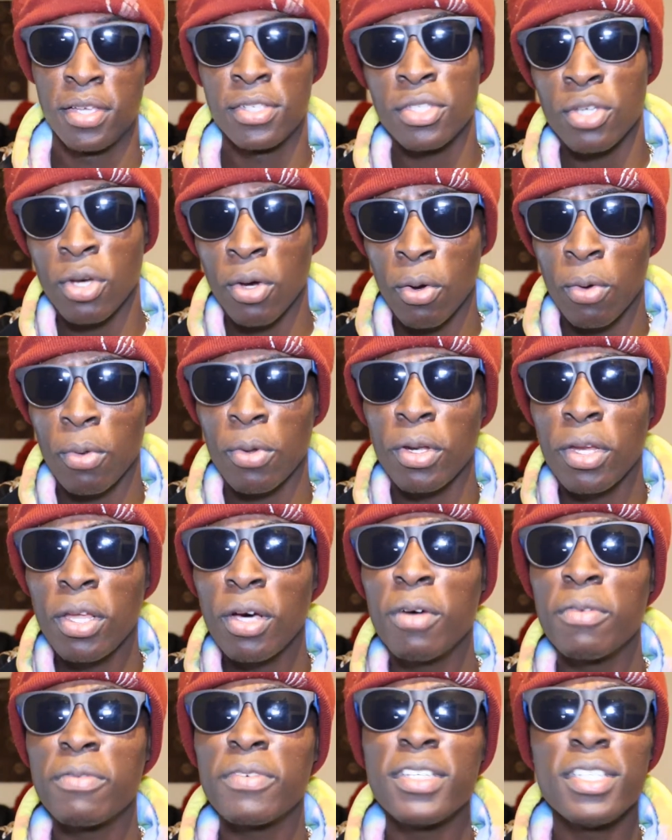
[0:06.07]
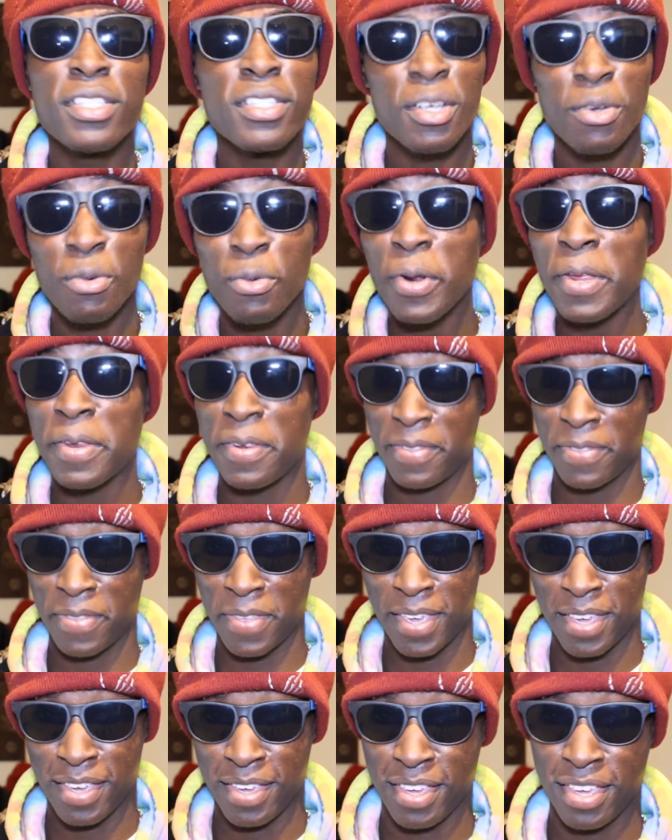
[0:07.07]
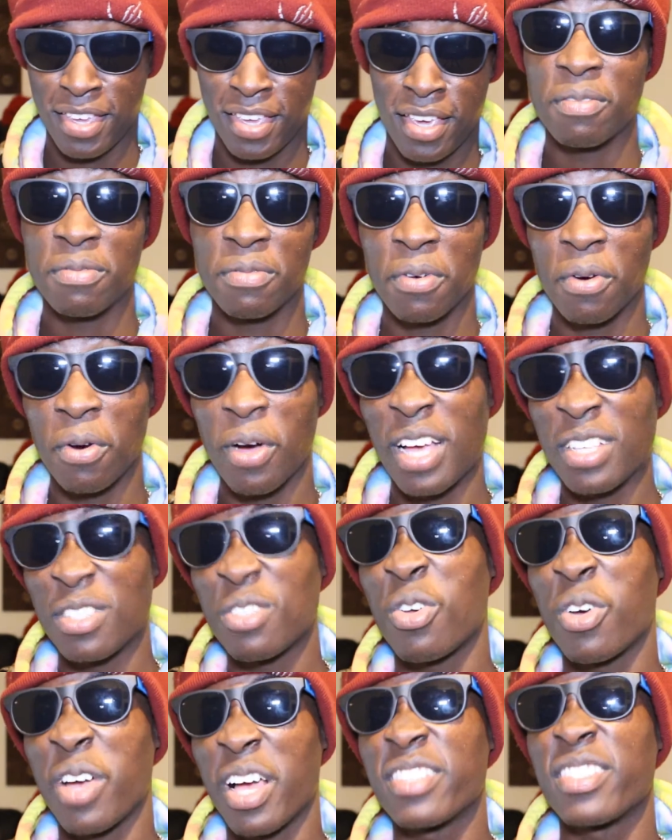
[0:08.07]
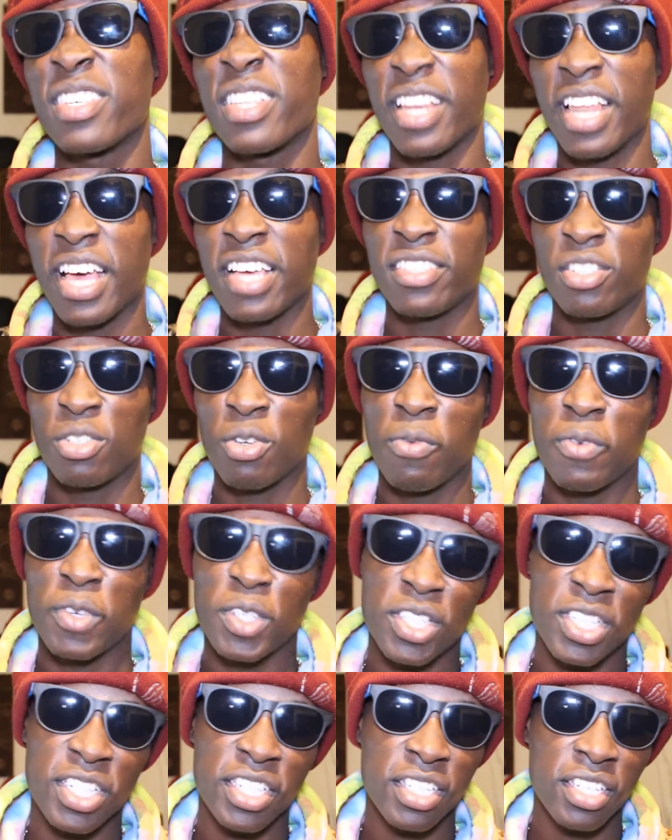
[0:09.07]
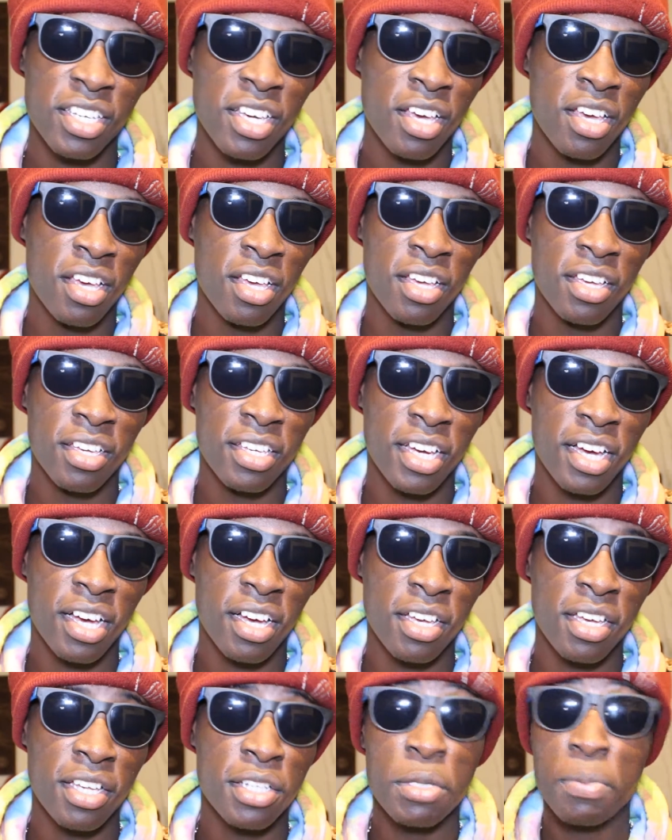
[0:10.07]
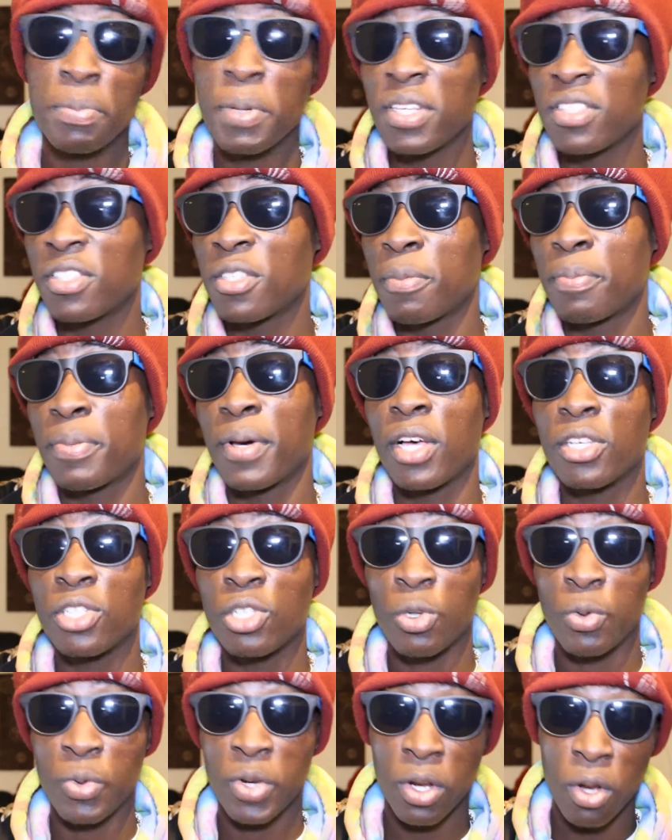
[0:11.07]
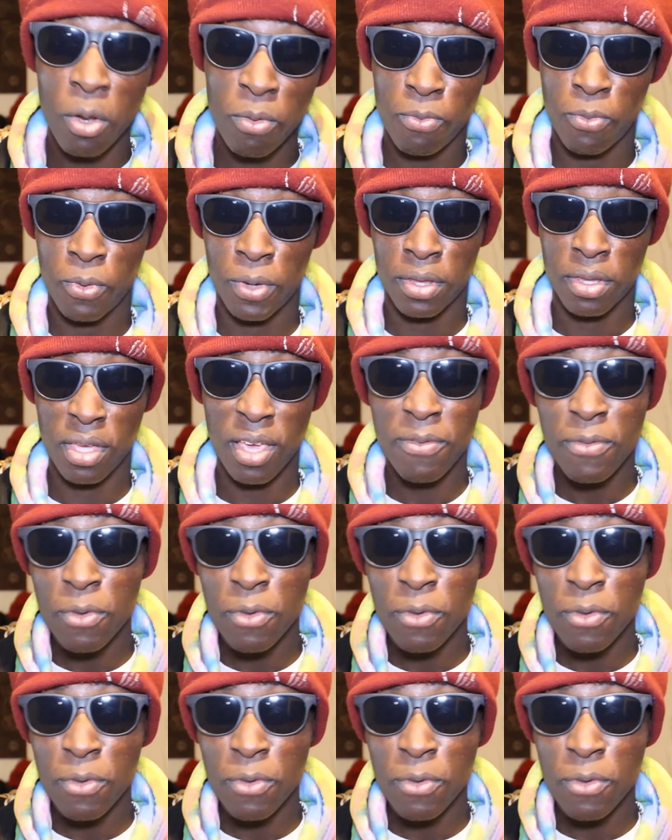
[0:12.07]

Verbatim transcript: So love is a great thing for as long as it lasts, obviously. Yeah, it depends the person you're in love with.